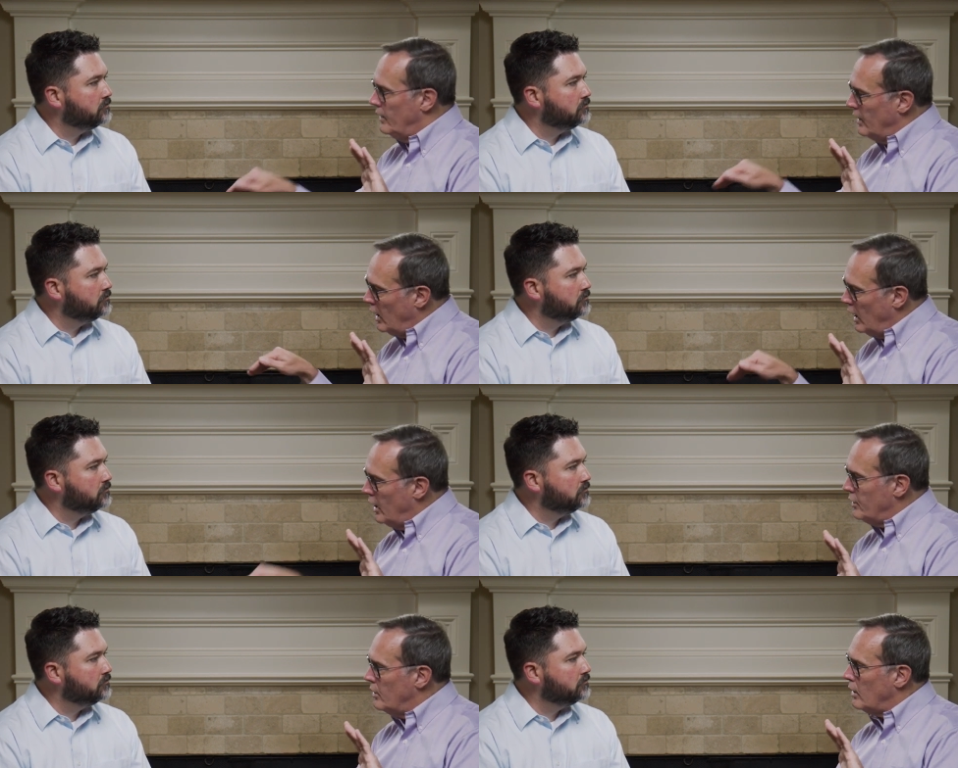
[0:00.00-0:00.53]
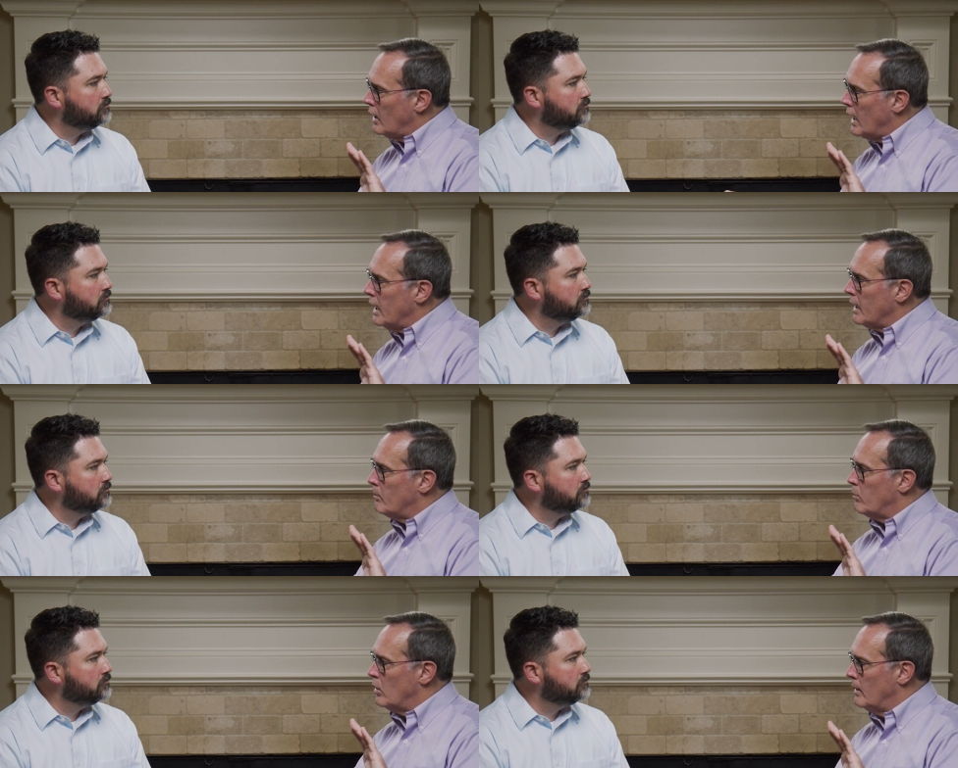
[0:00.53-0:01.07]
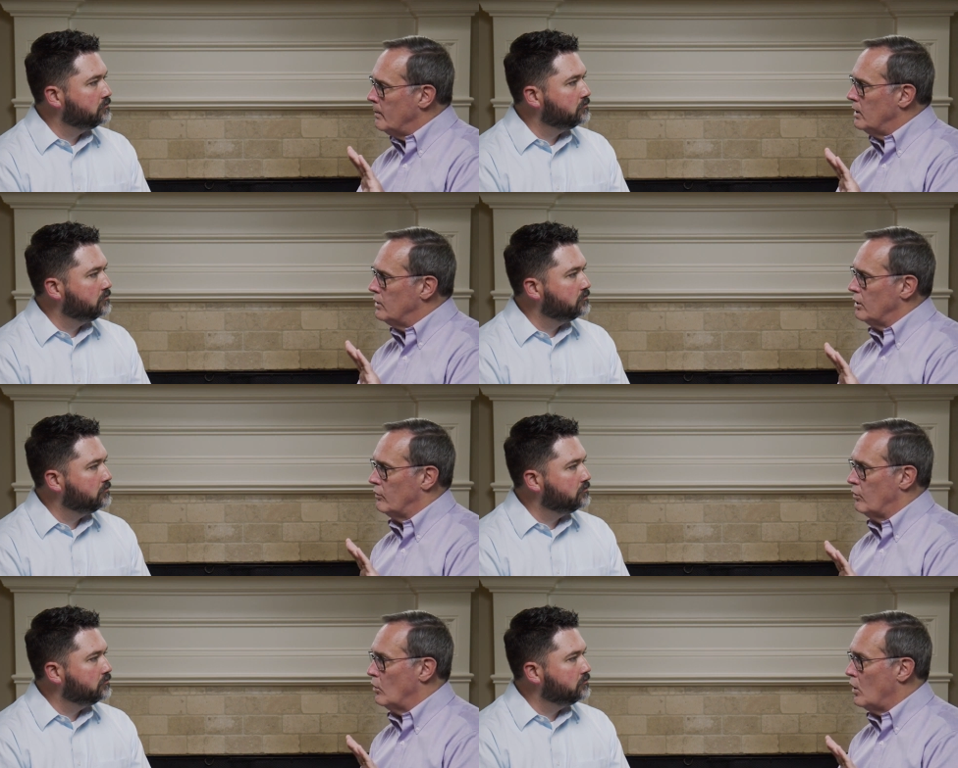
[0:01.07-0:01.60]
Speaker 1: the underlying
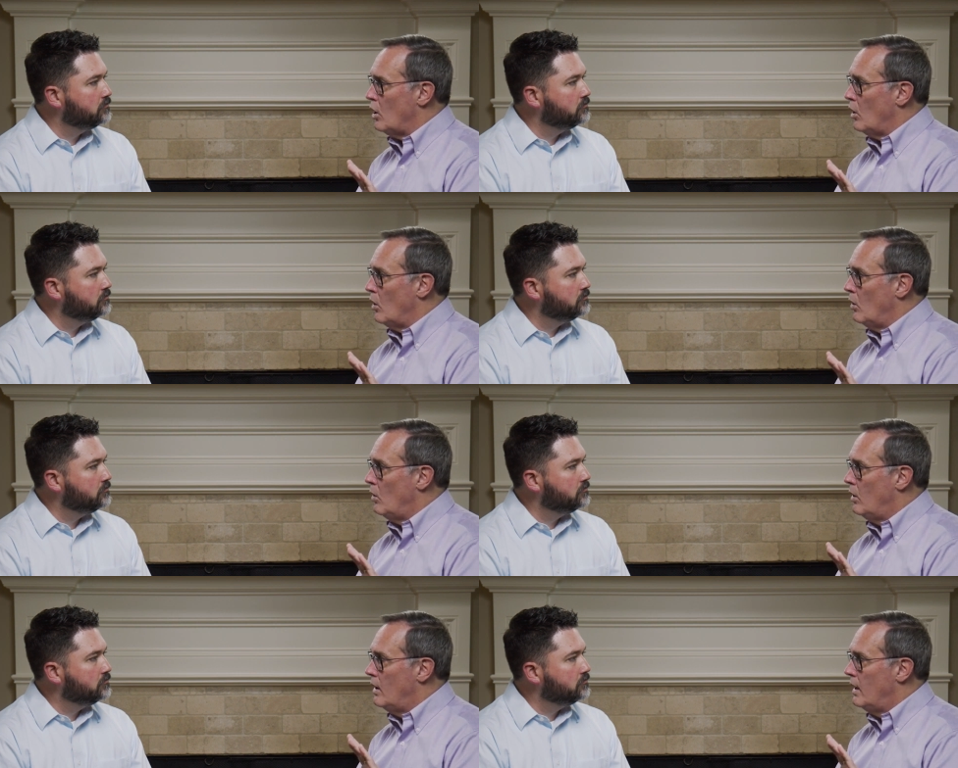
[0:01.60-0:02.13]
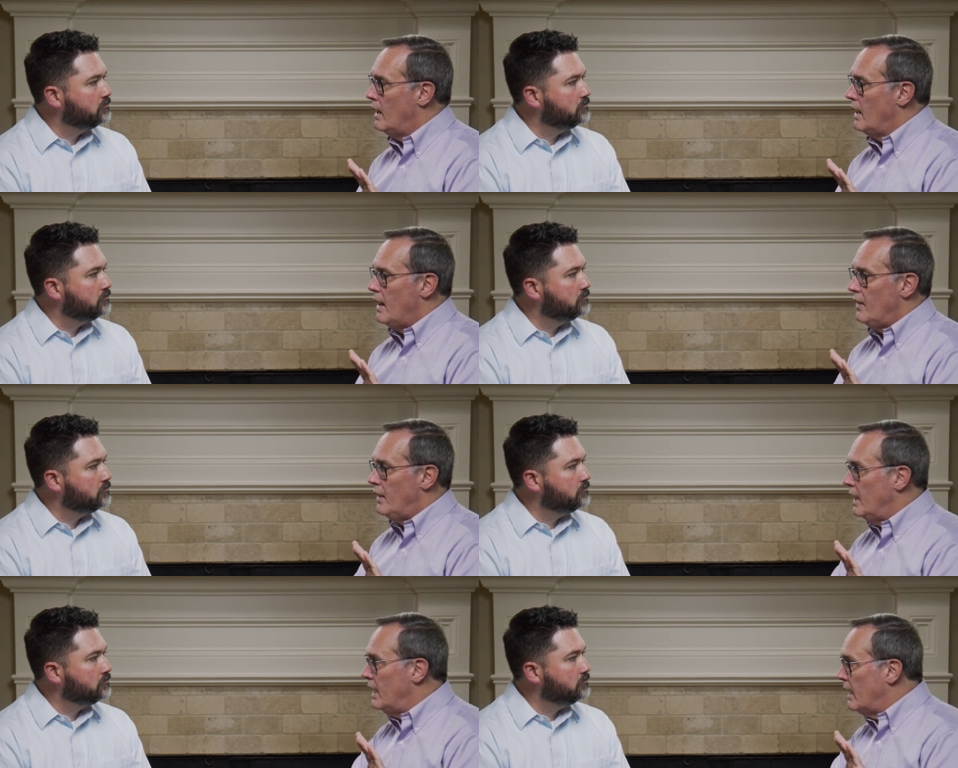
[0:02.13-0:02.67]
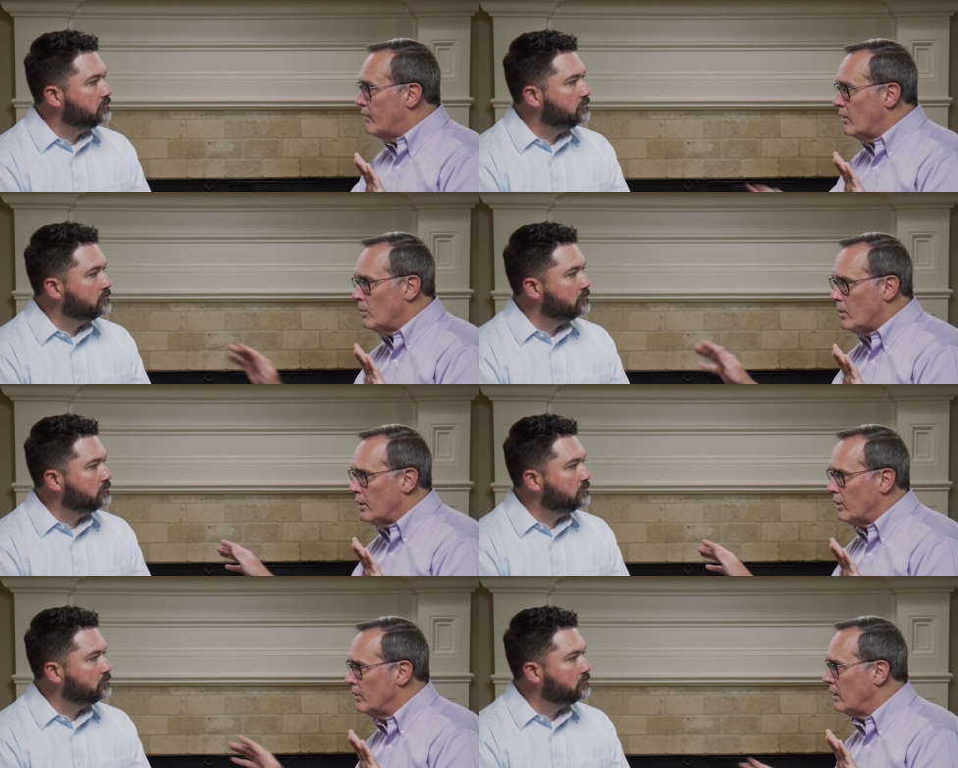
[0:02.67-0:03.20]
premise of Roe that
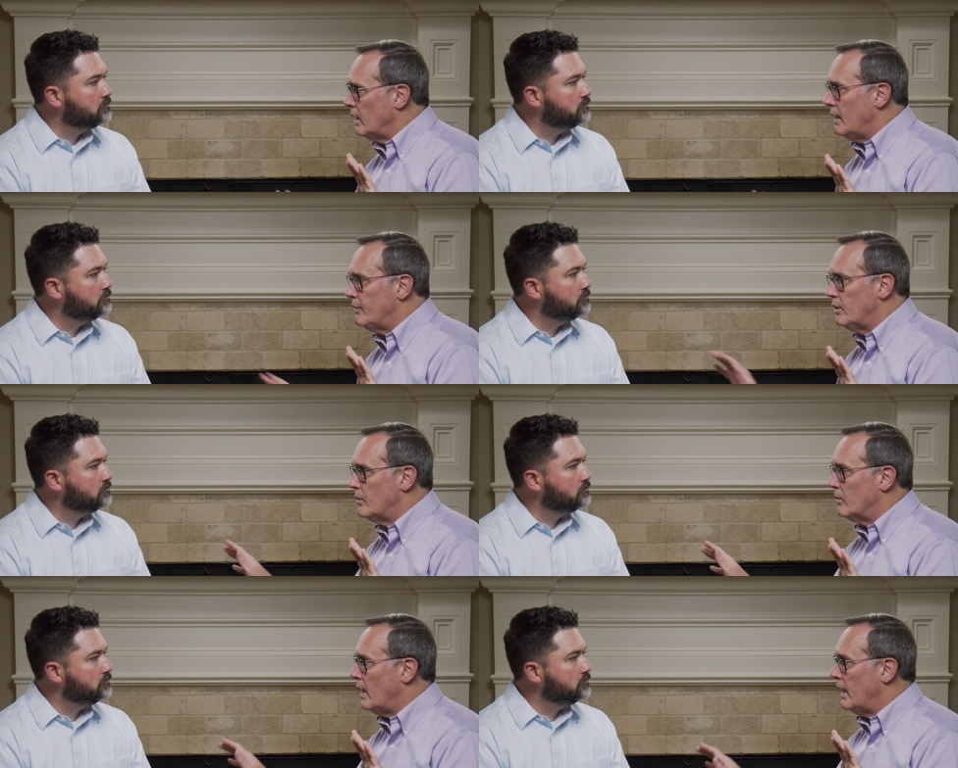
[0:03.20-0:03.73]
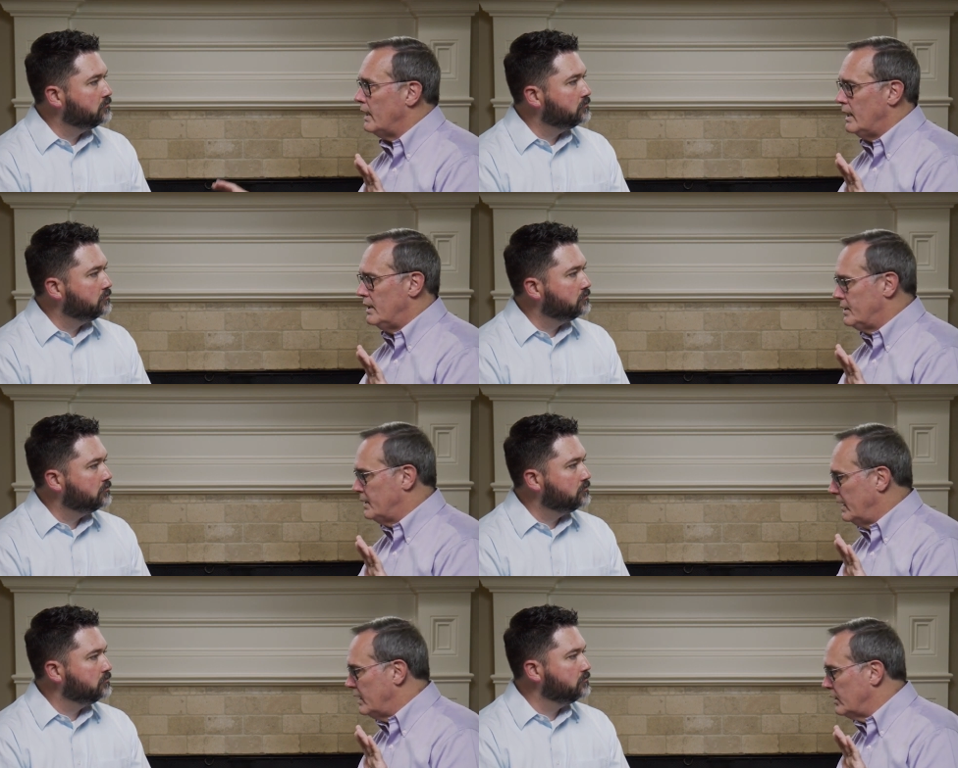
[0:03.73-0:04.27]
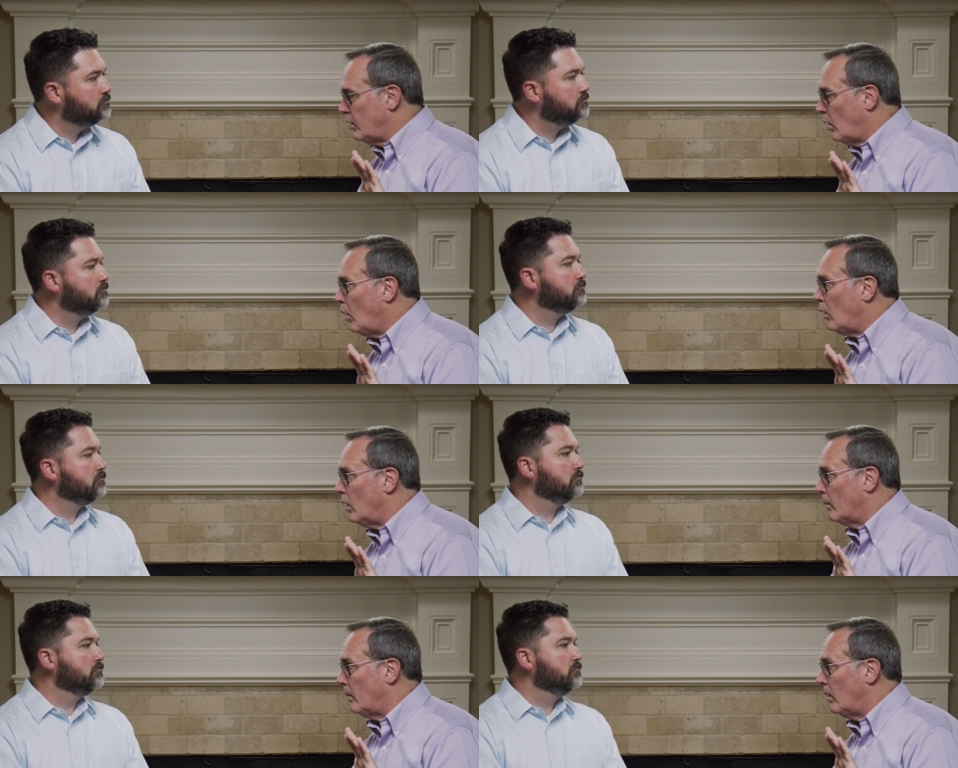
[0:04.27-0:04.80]
everyone on the left and right has said is
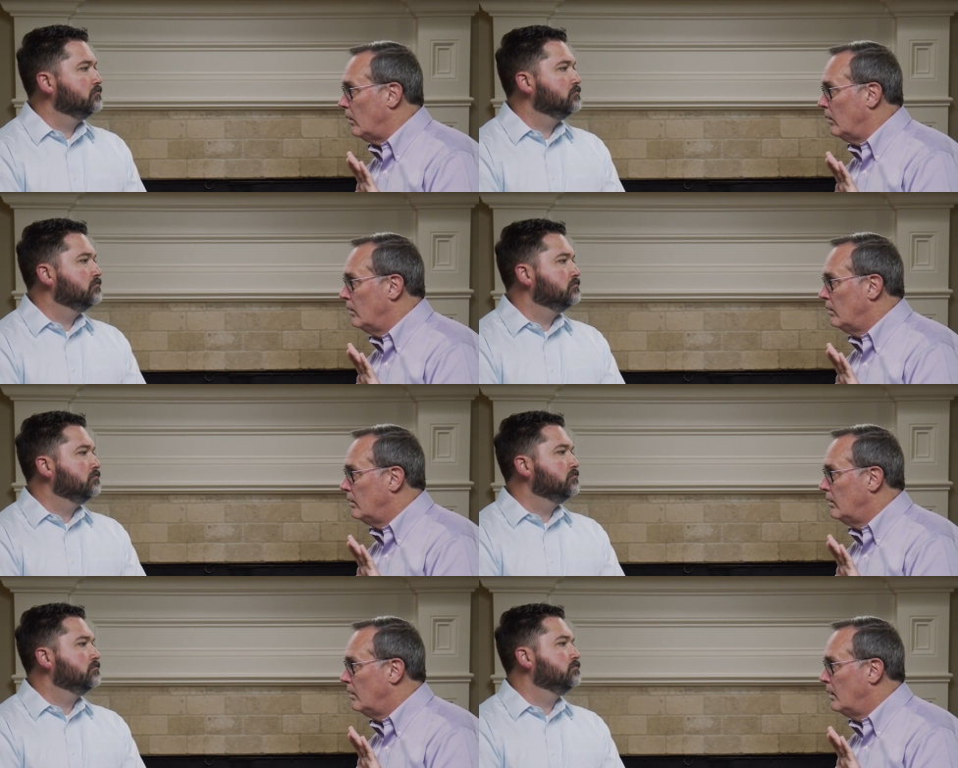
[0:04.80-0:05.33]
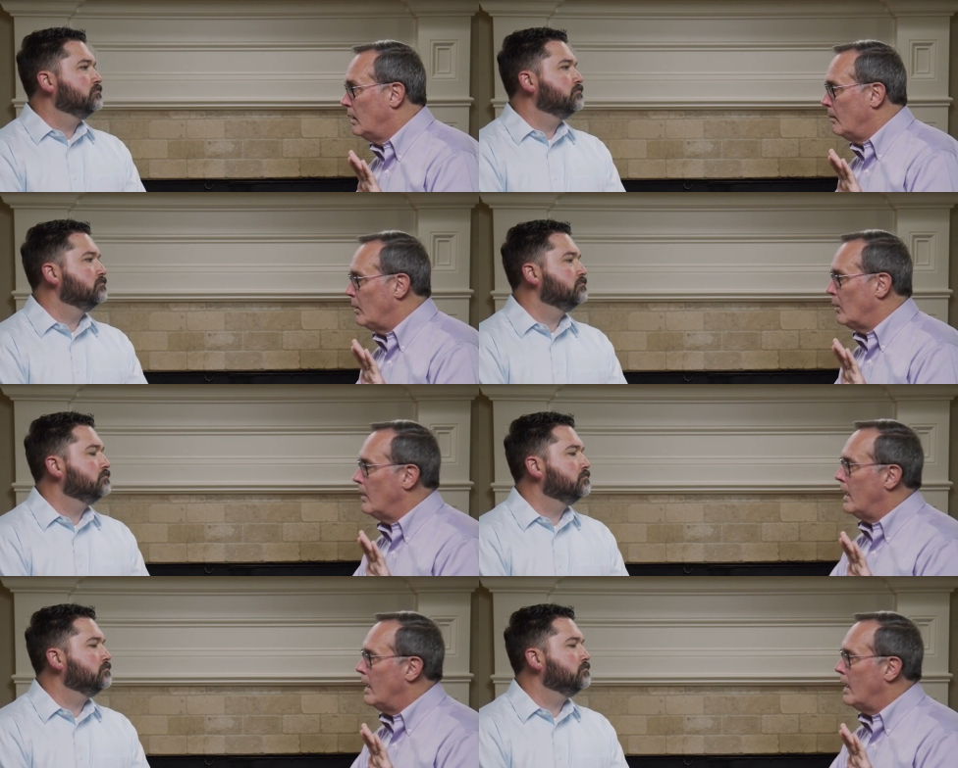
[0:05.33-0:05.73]
horrible, but